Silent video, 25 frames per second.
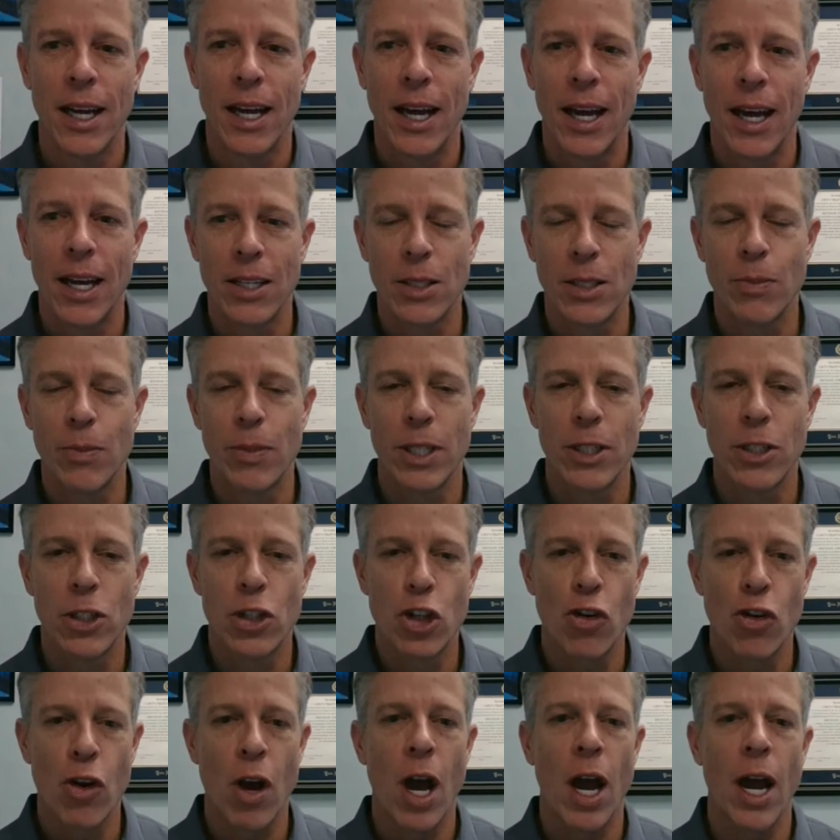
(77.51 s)
has been
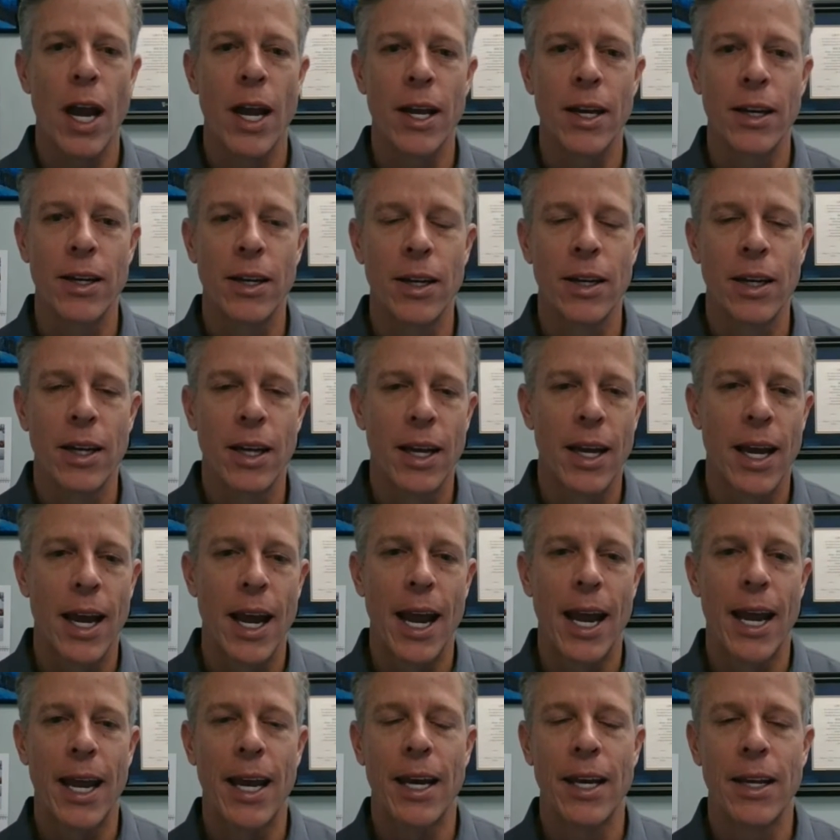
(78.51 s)
tried
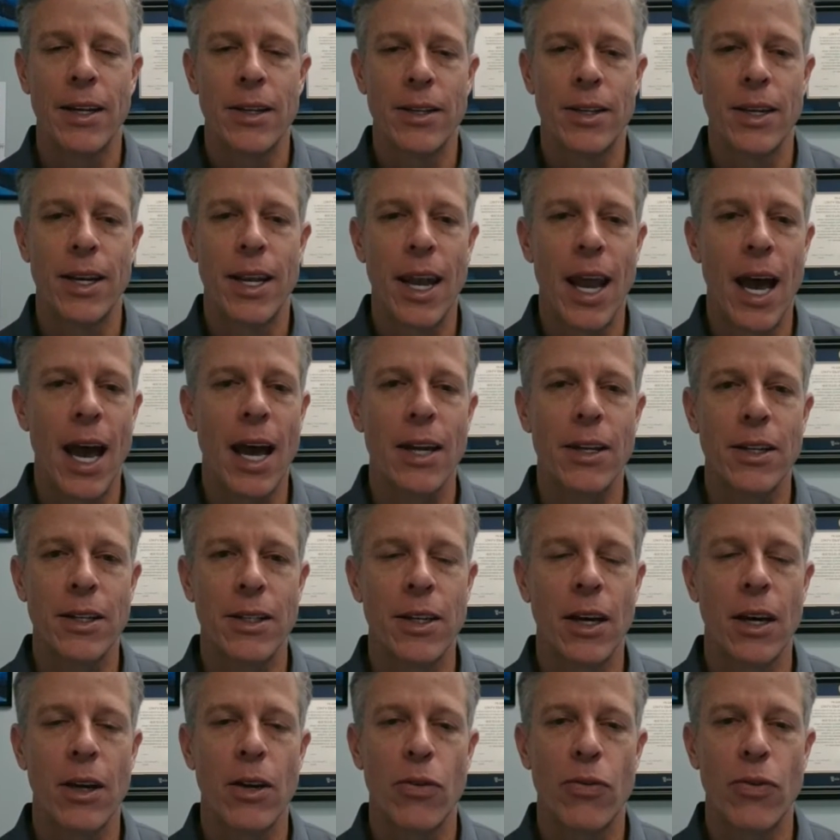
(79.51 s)
and not
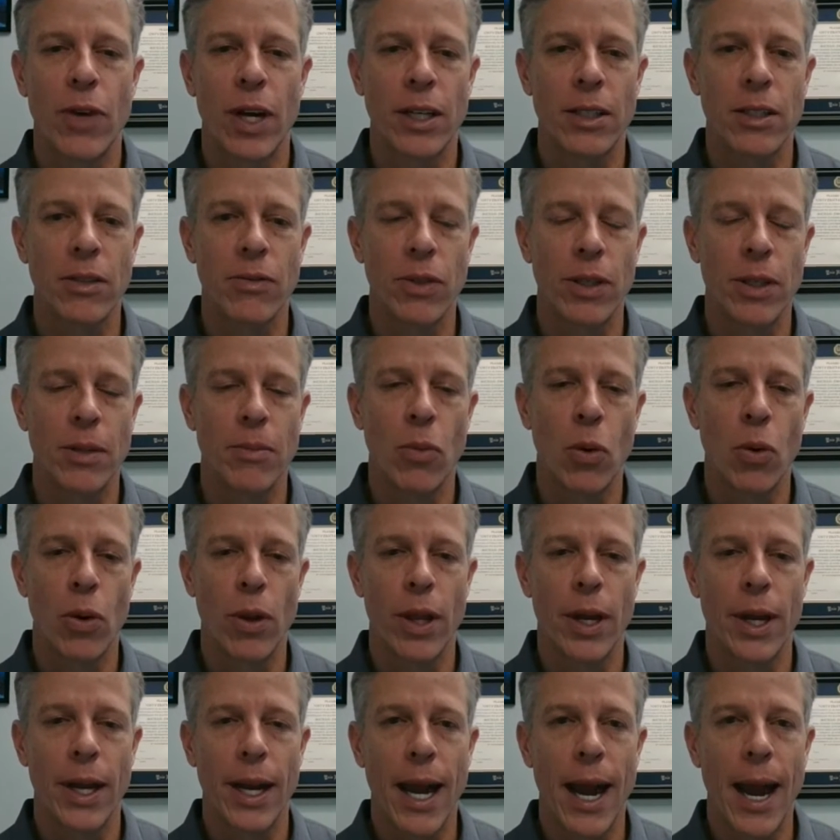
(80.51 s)
done effectively more
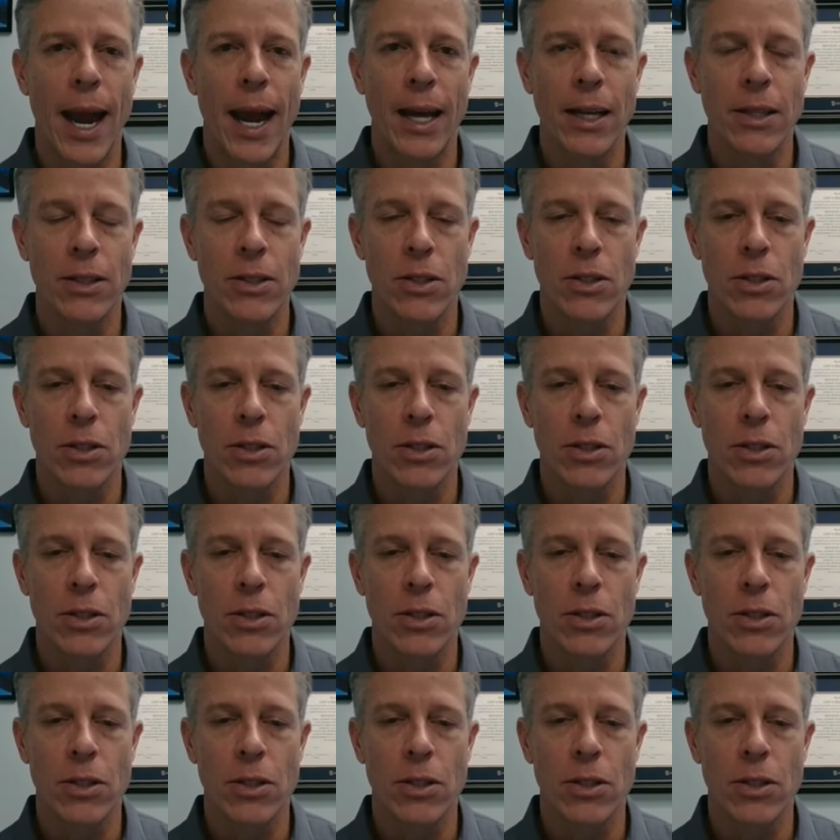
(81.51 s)
than it has.